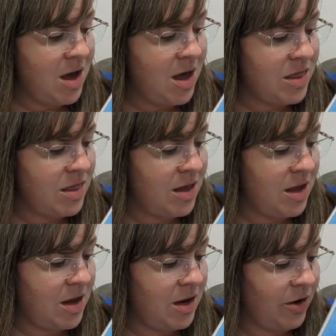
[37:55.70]
and
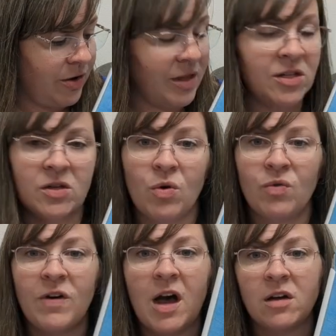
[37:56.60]
then or this whole
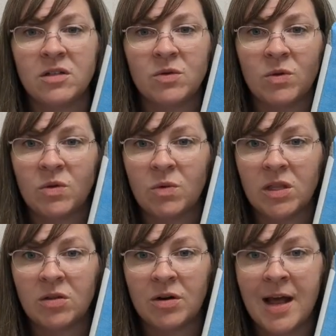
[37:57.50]
fox with
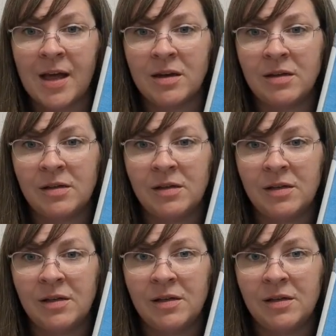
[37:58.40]
one thread
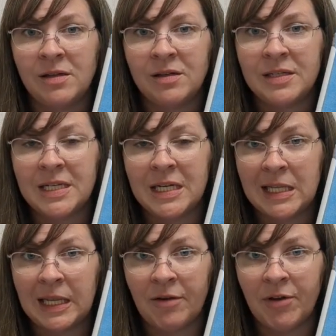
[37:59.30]

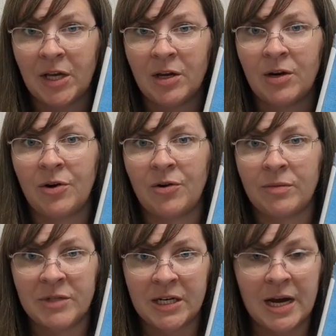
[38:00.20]
didn't love it
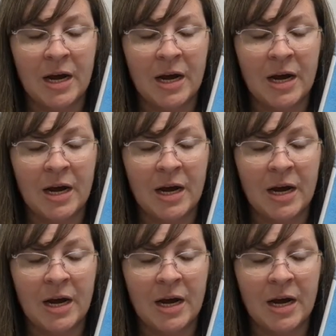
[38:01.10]
ripped it